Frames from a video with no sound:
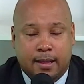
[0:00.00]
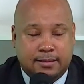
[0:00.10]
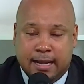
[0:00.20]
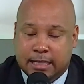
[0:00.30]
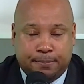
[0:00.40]

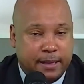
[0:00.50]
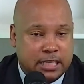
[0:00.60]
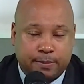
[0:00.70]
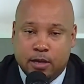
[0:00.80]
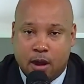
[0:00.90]
It's not the
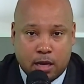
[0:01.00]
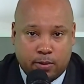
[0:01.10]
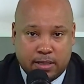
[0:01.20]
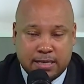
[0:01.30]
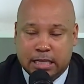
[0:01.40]
place to be
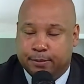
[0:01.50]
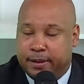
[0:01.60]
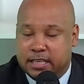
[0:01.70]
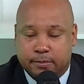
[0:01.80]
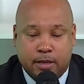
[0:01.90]
arguing. It's not the
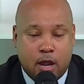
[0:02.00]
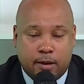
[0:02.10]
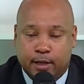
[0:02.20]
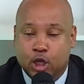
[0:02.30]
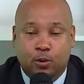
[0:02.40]
place to be
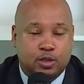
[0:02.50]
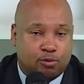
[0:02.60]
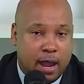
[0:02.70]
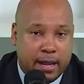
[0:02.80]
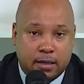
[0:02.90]
arguing about who was
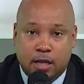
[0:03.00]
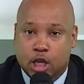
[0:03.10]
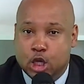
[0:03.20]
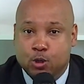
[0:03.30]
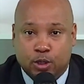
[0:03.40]
right,
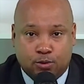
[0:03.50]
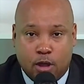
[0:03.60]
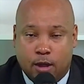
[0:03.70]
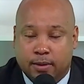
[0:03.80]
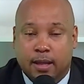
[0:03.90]
who was
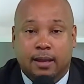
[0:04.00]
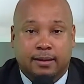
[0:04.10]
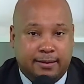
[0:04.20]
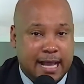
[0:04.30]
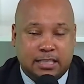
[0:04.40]
wrong.
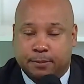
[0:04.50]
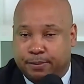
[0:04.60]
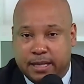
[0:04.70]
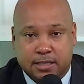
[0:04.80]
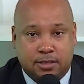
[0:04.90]
That's the
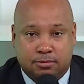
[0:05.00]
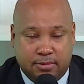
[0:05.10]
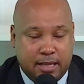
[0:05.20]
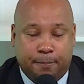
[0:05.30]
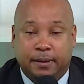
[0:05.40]
police.
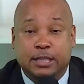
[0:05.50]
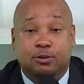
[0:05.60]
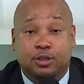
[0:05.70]
The police